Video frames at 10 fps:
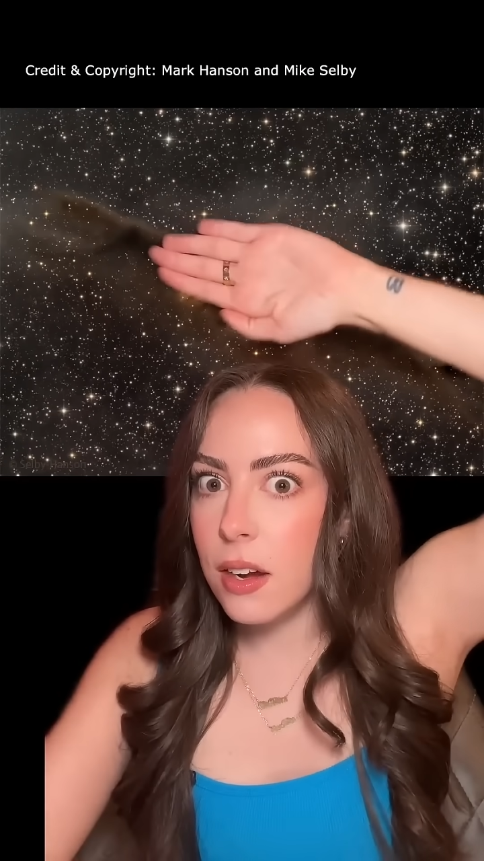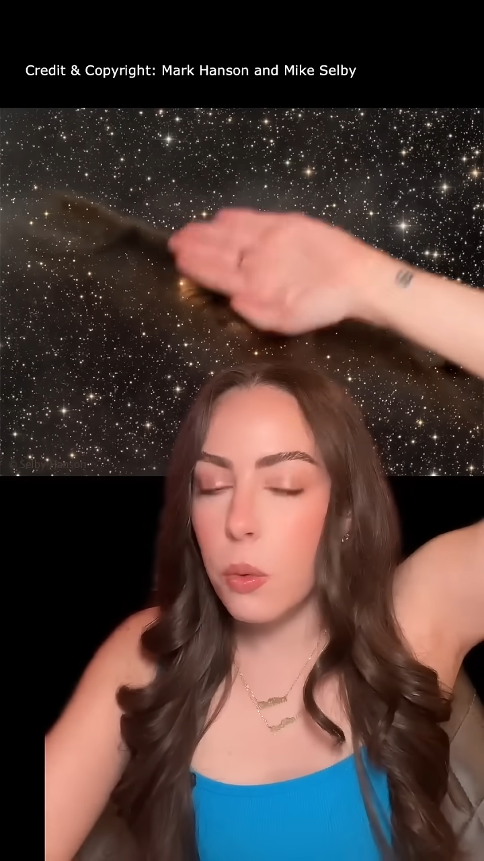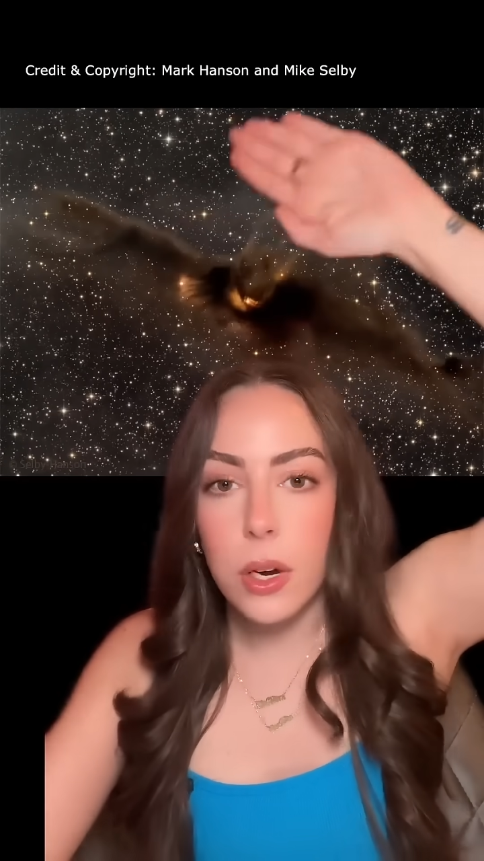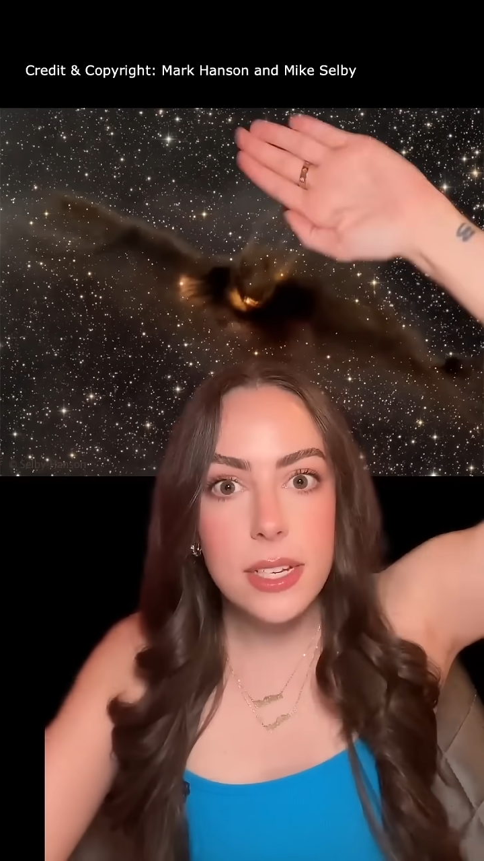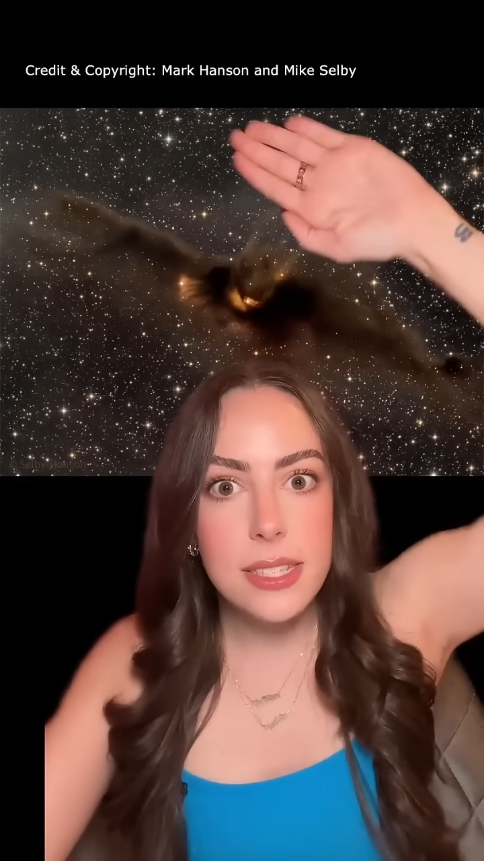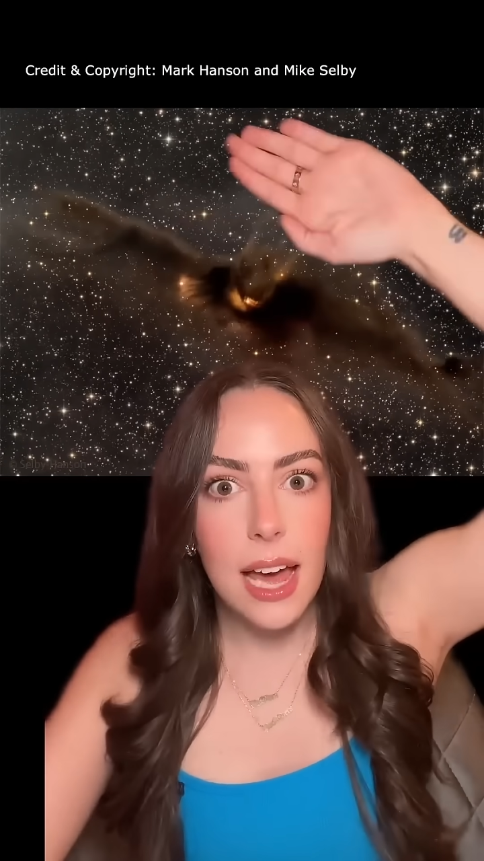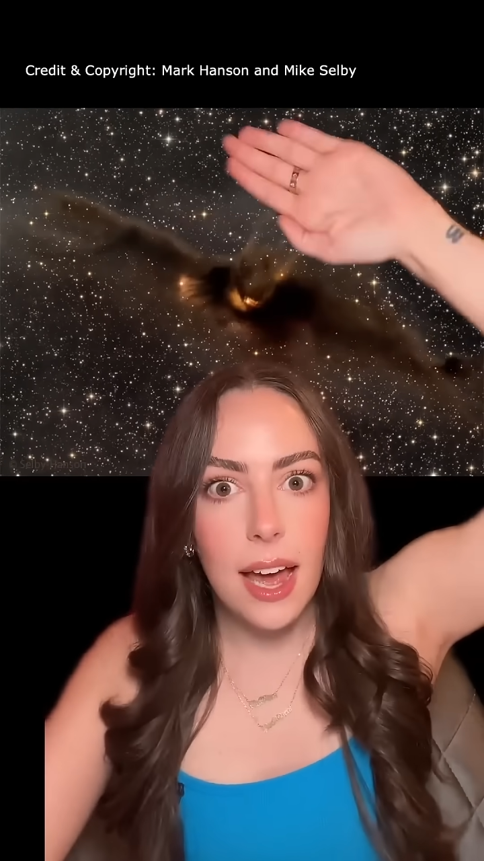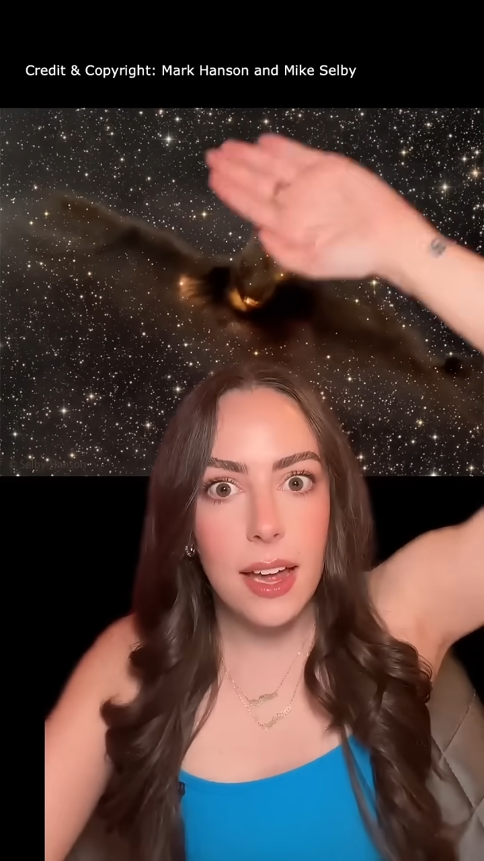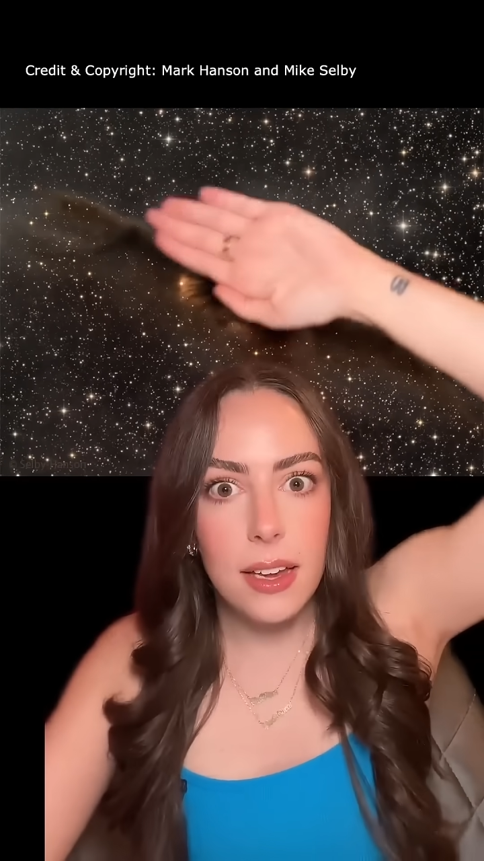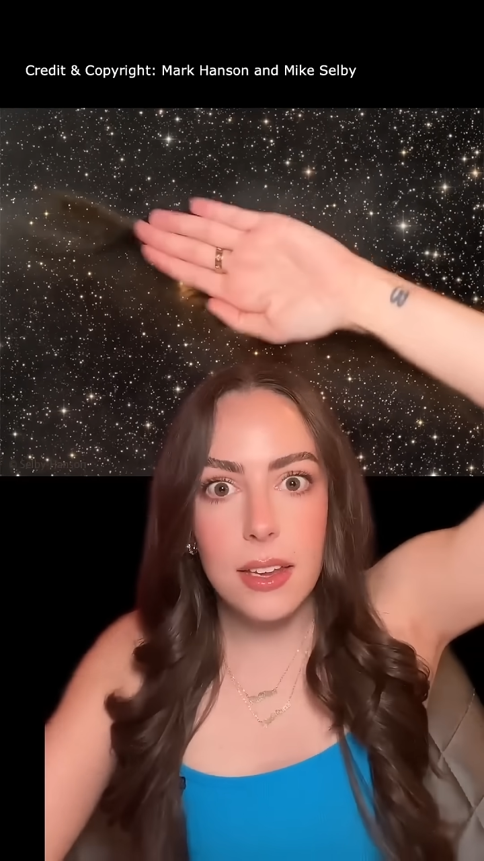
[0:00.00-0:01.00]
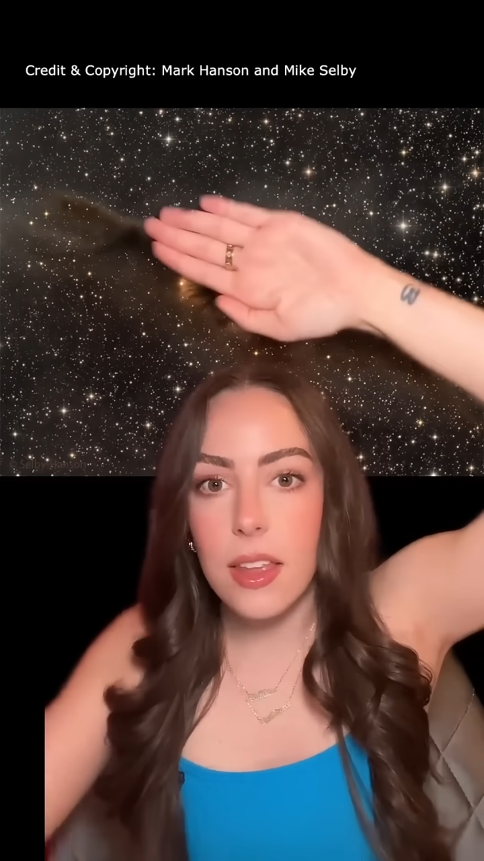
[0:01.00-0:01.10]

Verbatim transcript: What is that?